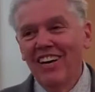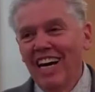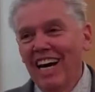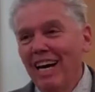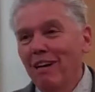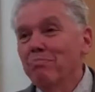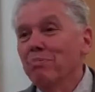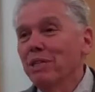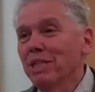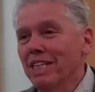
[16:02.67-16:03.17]

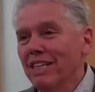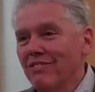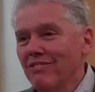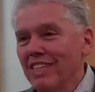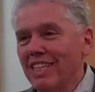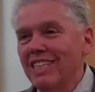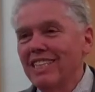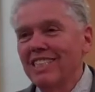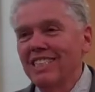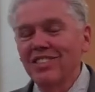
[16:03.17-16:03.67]
I believe
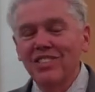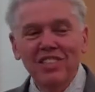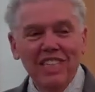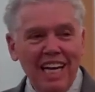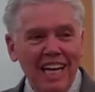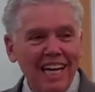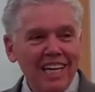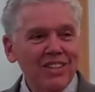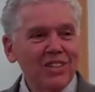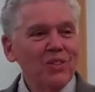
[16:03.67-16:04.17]
that it is
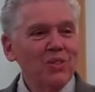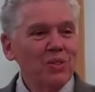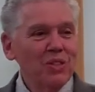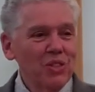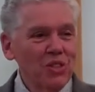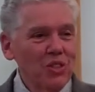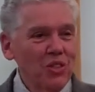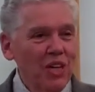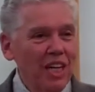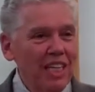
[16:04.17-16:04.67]
God who
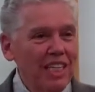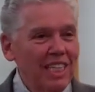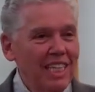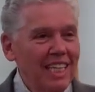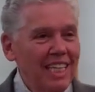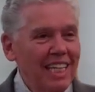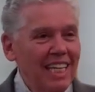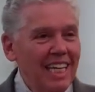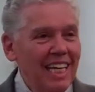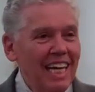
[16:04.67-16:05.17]
is great.
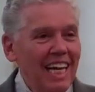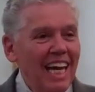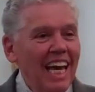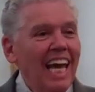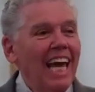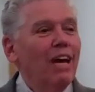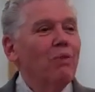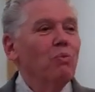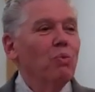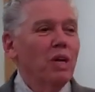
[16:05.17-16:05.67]

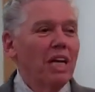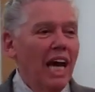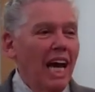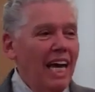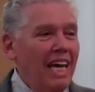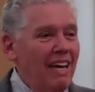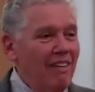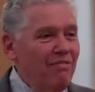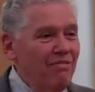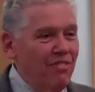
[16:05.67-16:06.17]
And what I
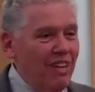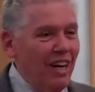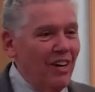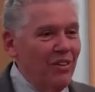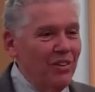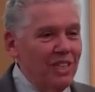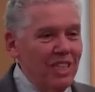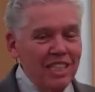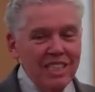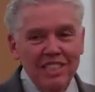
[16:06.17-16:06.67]
have
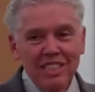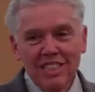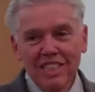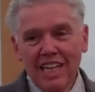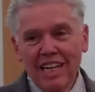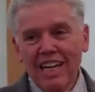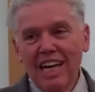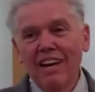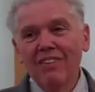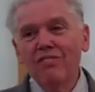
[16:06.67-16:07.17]
found is
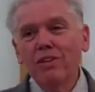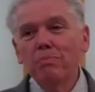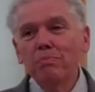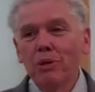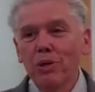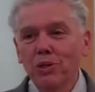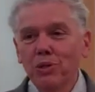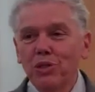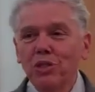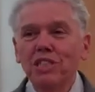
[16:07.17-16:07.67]
that every
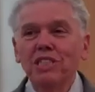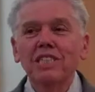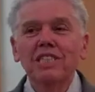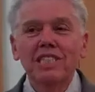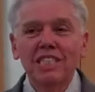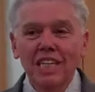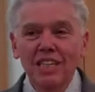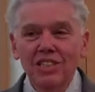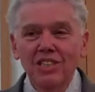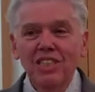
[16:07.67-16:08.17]
person
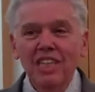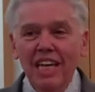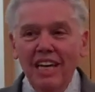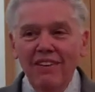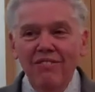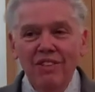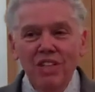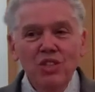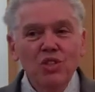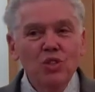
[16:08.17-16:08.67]
does
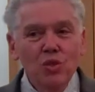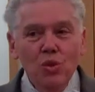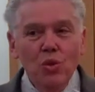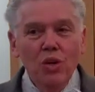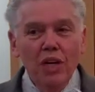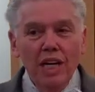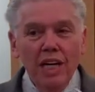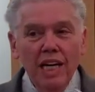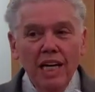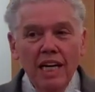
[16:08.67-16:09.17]
have a story.
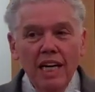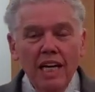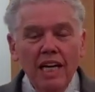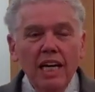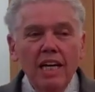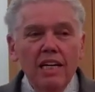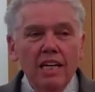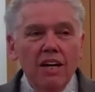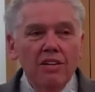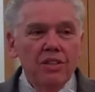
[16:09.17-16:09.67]

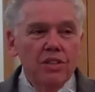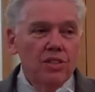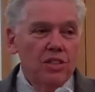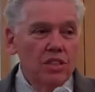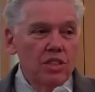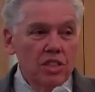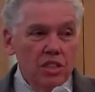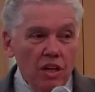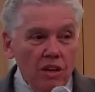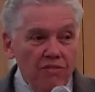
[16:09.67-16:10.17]
Now, there's a
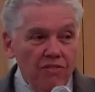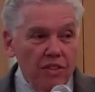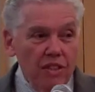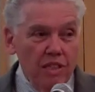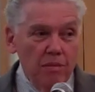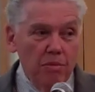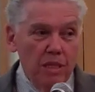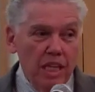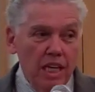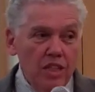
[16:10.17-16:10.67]

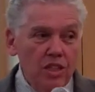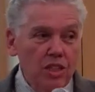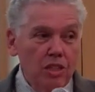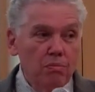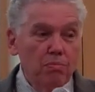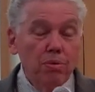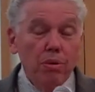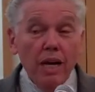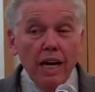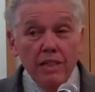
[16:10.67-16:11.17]

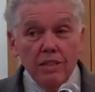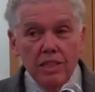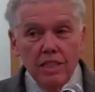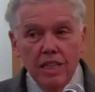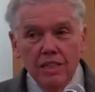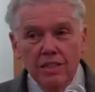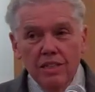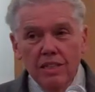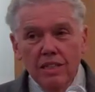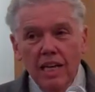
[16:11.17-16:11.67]
self-elimination
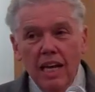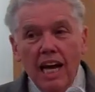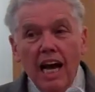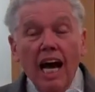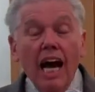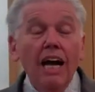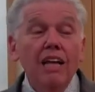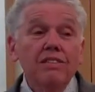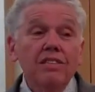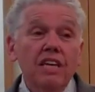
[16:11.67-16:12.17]
process.
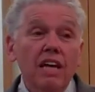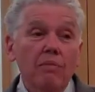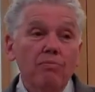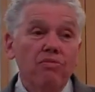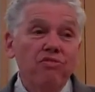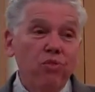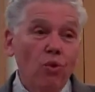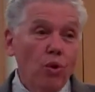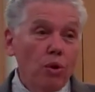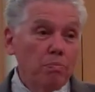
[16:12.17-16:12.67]
I'll tap
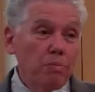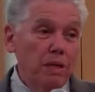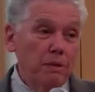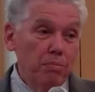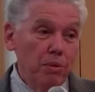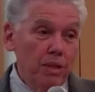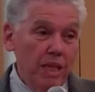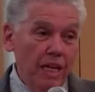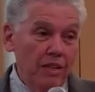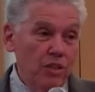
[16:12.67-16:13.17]
four
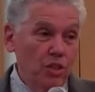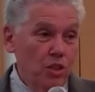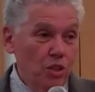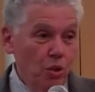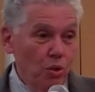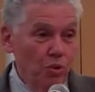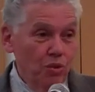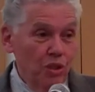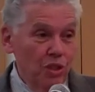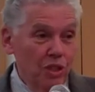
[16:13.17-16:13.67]
people on the
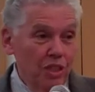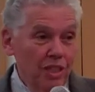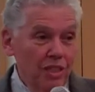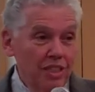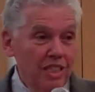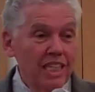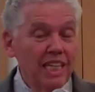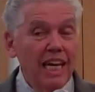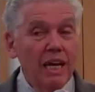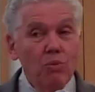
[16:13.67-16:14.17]
shoulder
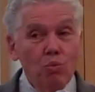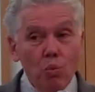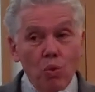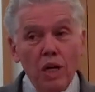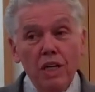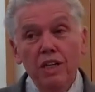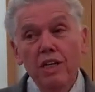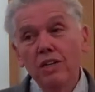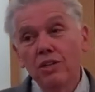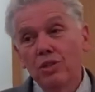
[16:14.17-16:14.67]
to get
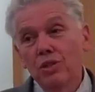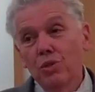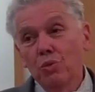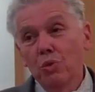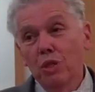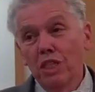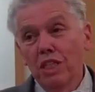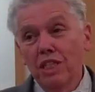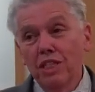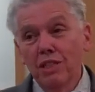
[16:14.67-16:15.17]
one who's
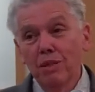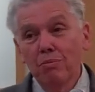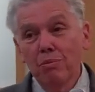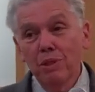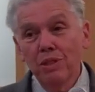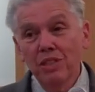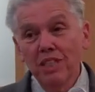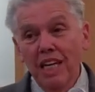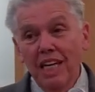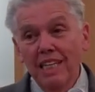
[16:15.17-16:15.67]
willing to
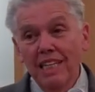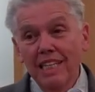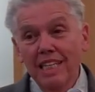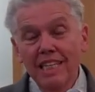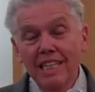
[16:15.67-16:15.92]
present.